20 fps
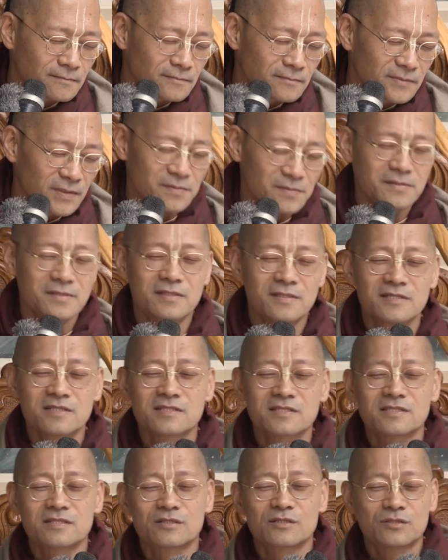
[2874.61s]
there were
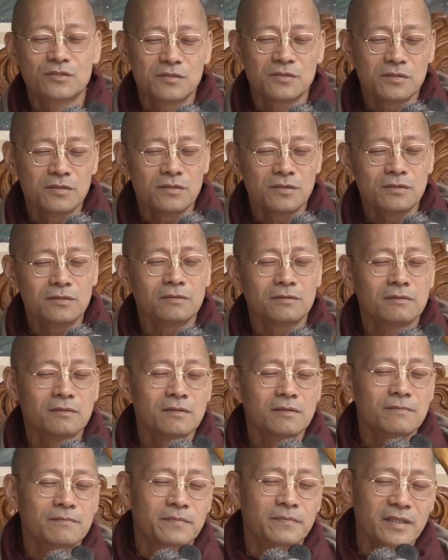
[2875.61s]
these two
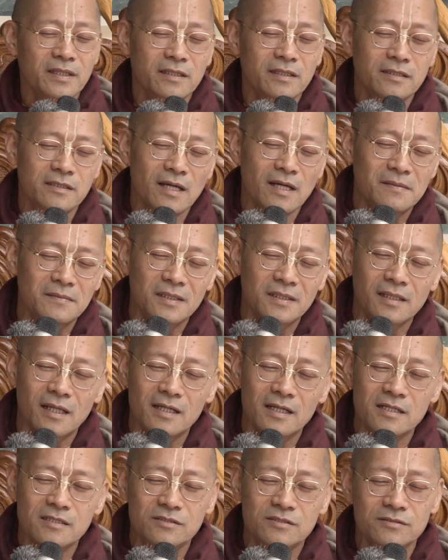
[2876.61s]
big Yamal
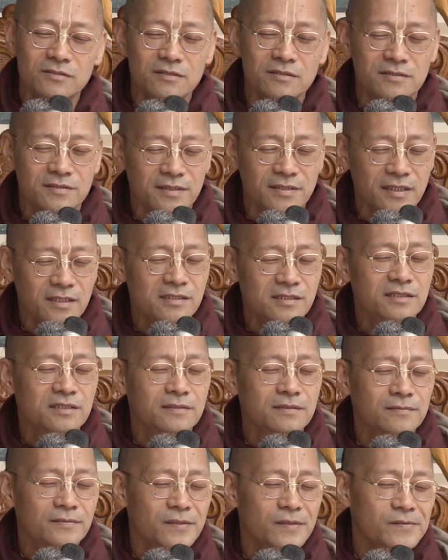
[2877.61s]
Arjun
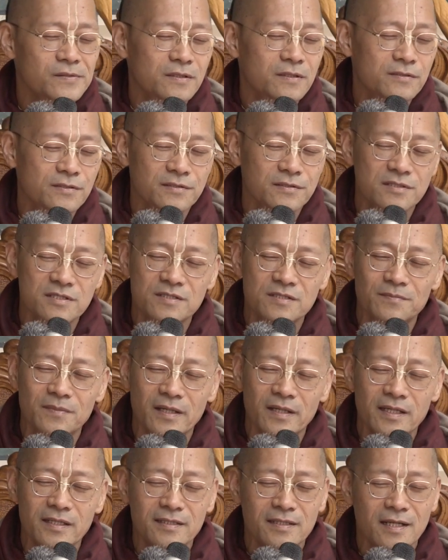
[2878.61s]
trees. They were cursed
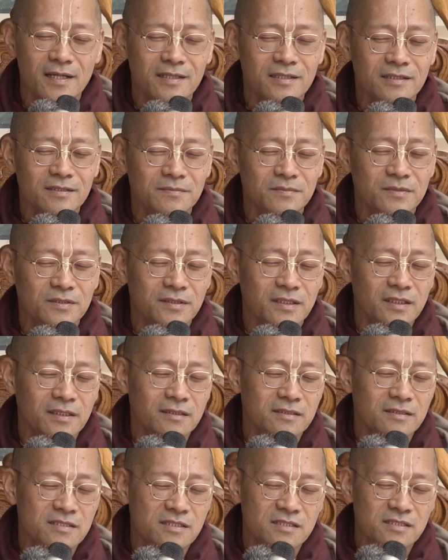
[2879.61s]
by Narad
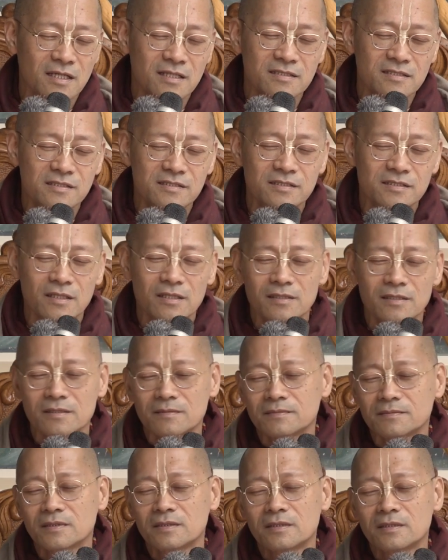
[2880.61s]
Muni, the sons
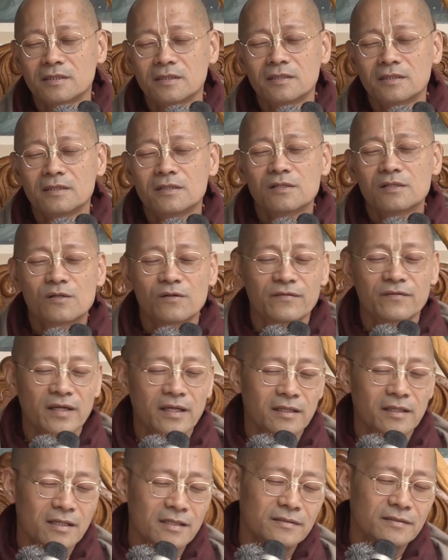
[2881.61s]
of
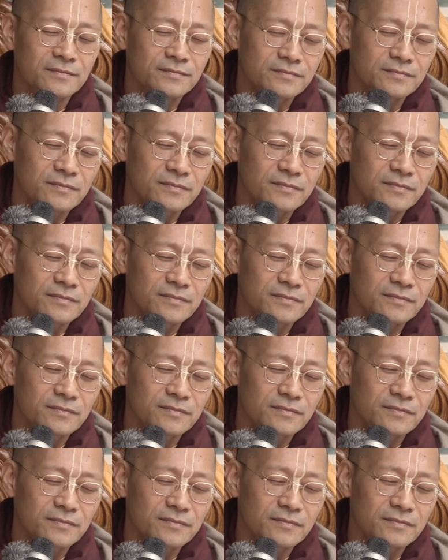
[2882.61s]
Kuvera,